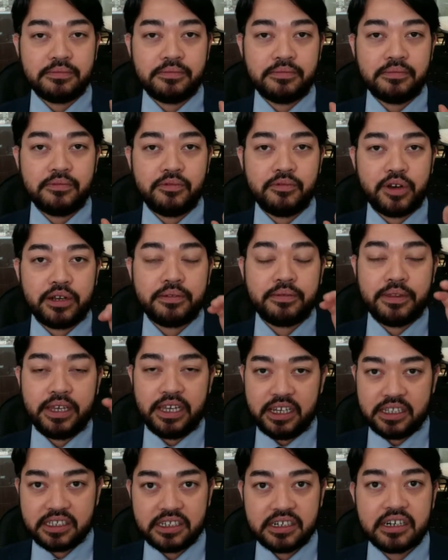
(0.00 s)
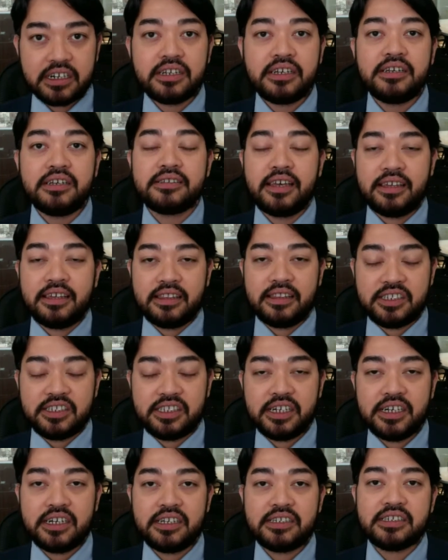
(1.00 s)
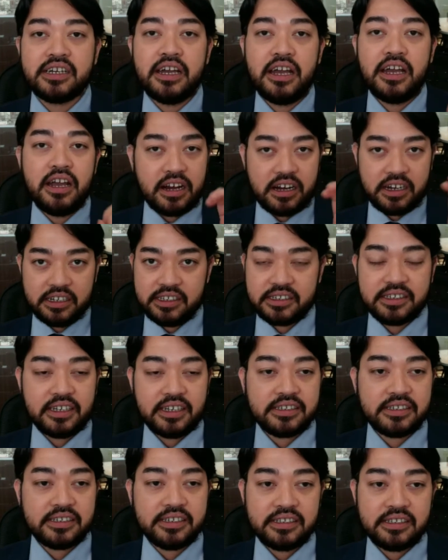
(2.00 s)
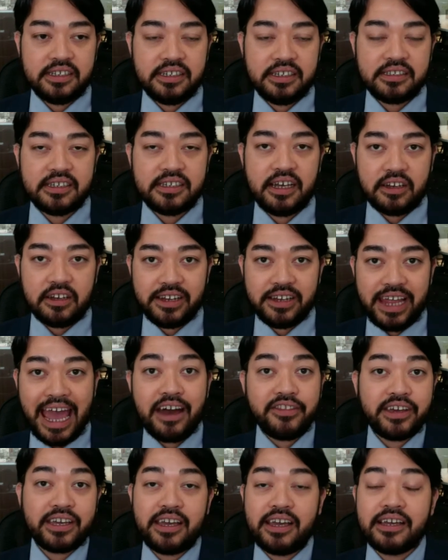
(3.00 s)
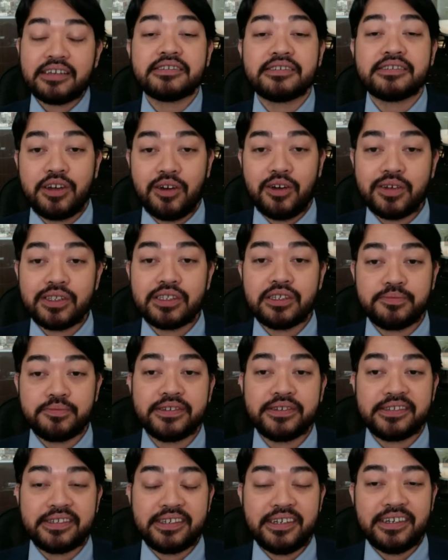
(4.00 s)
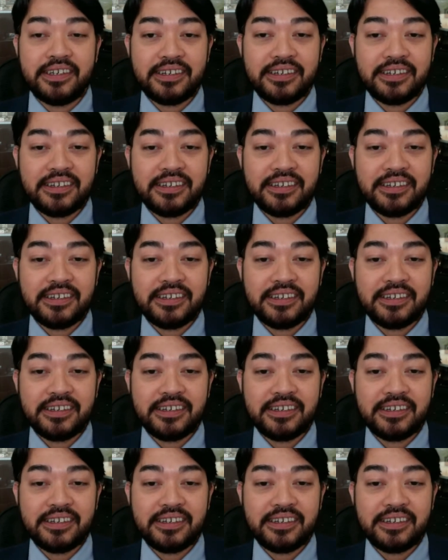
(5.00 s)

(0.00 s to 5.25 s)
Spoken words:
where the attorneys and the judge are discussing details on how the case is going to proceed.